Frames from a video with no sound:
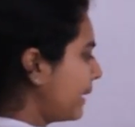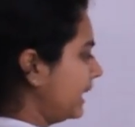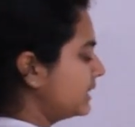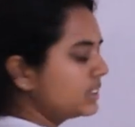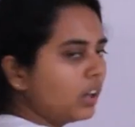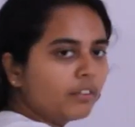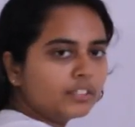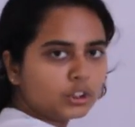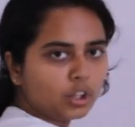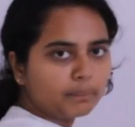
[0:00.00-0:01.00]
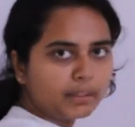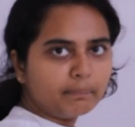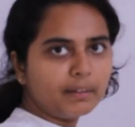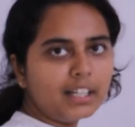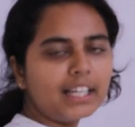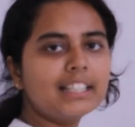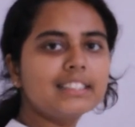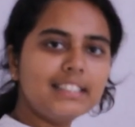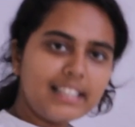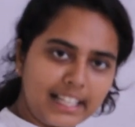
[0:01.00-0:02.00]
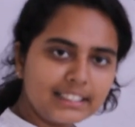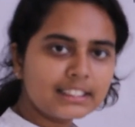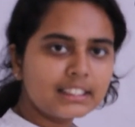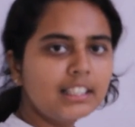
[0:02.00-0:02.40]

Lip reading: price of the shopkeeper, is less